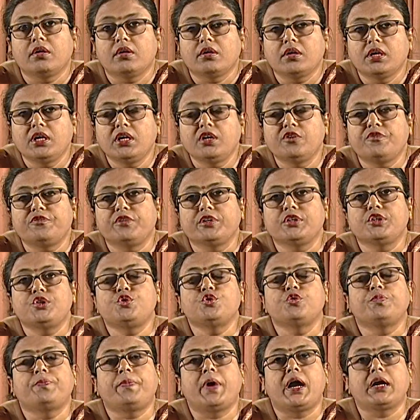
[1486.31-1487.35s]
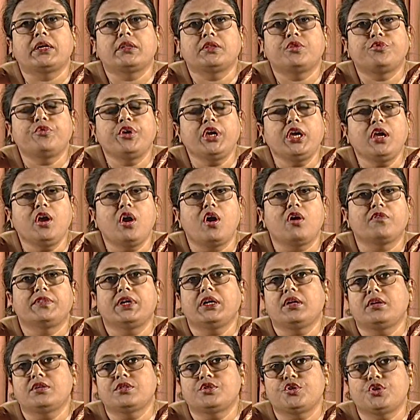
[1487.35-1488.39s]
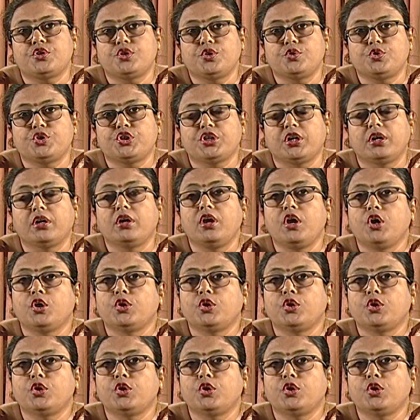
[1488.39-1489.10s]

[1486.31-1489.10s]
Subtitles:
given to Part 3 of the Constitution,